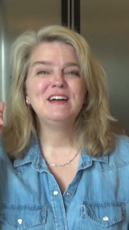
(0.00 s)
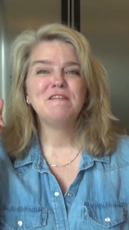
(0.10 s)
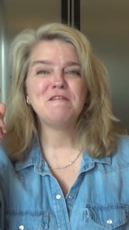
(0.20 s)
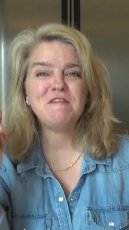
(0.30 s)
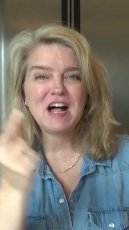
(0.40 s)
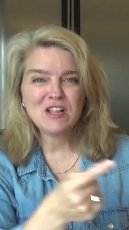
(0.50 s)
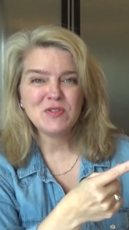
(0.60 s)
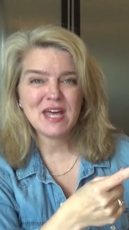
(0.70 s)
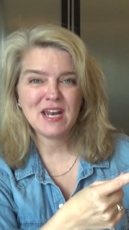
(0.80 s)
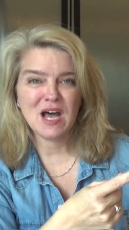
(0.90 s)
Follow
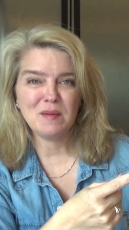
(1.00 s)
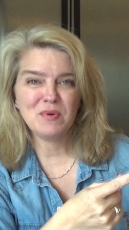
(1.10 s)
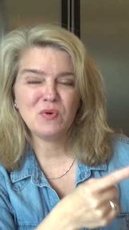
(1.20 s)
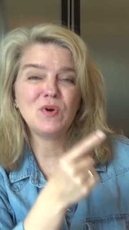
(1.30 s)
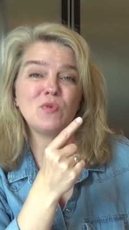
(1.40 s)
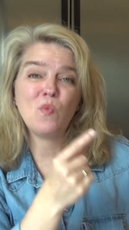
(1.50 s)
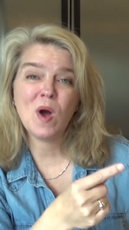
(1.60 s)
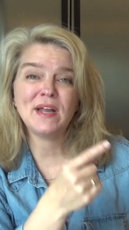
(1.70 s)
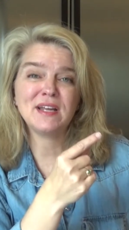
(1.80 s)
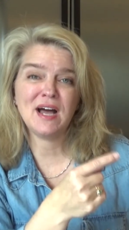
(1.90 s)
that up with
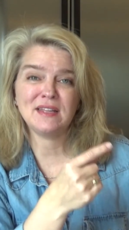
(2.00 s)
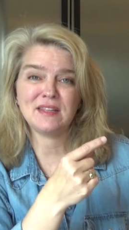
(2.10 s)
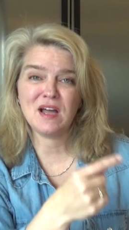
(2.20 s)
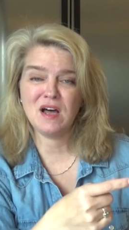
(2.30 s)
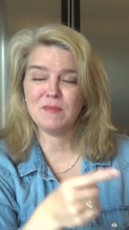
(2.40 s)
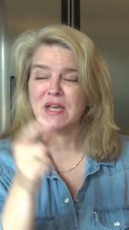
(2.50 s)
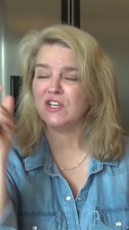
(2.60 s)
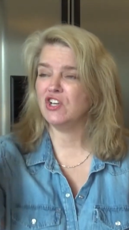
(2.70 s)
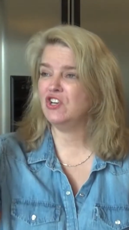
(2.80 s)
what got the comment.